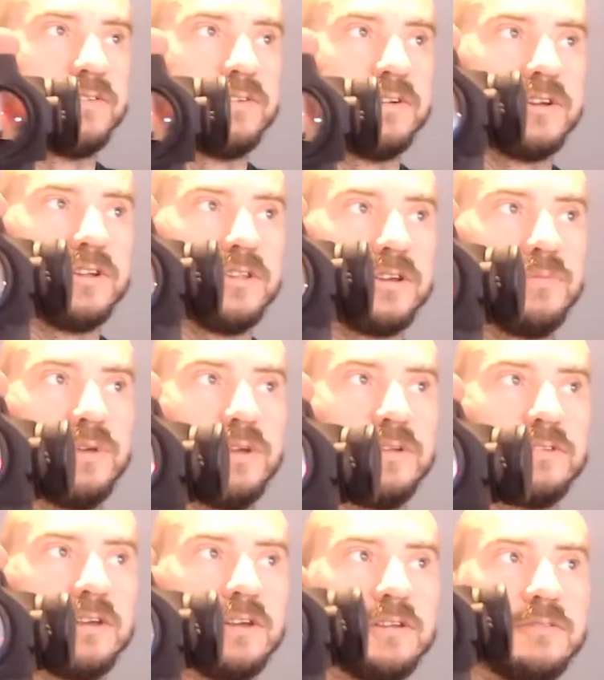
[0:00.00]
look on the
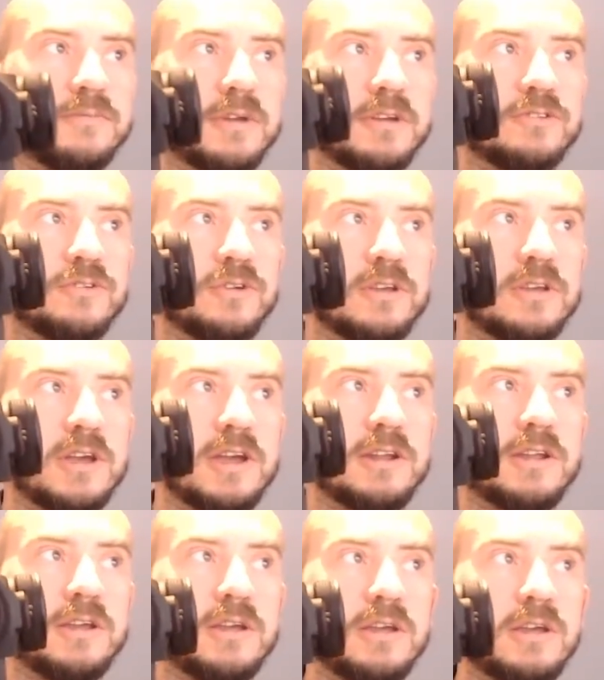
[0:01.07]
computer to make sure you can.
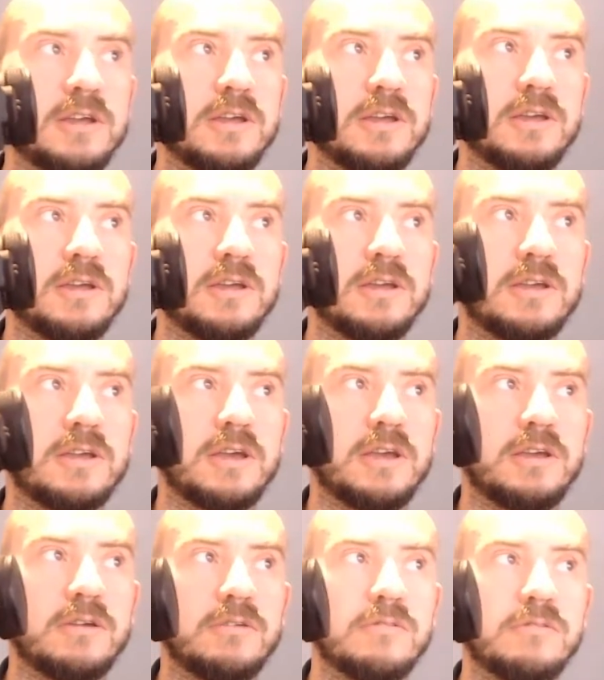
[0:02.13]

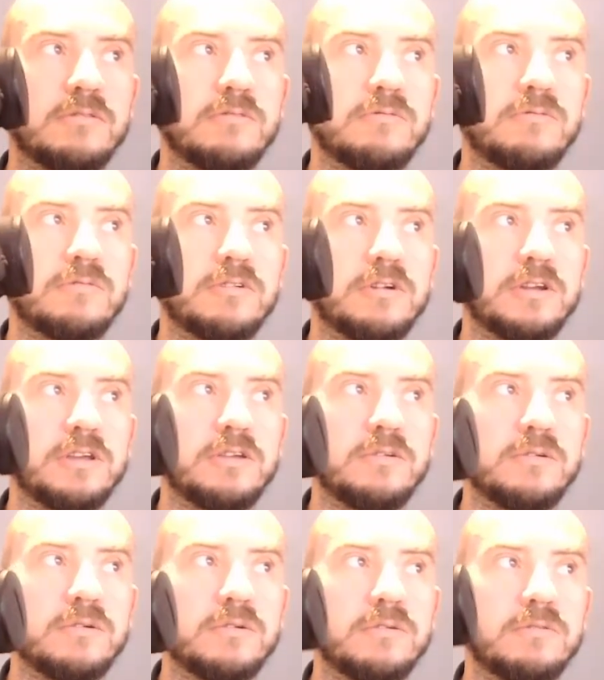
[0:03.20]
Okay. Oh, where are you?
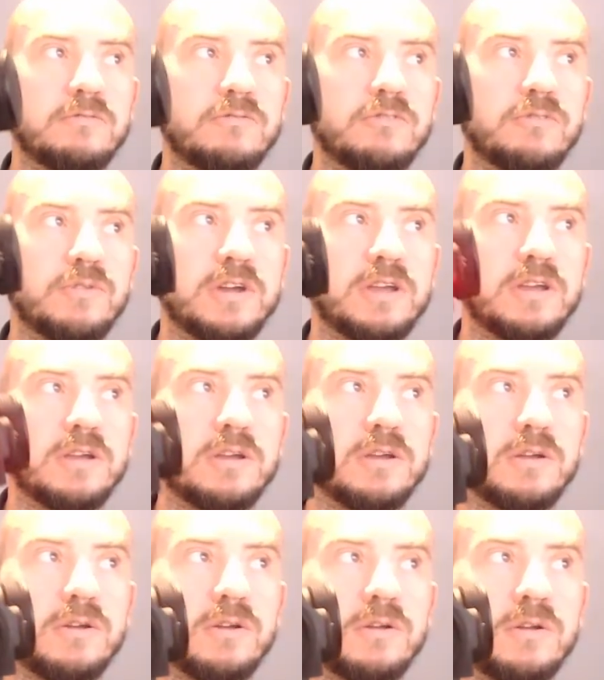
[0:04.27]
Wrong way.
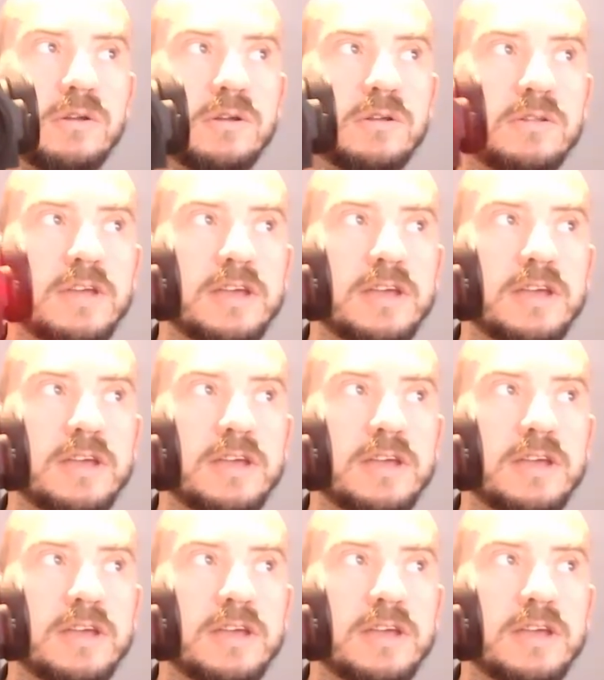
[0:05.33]
There you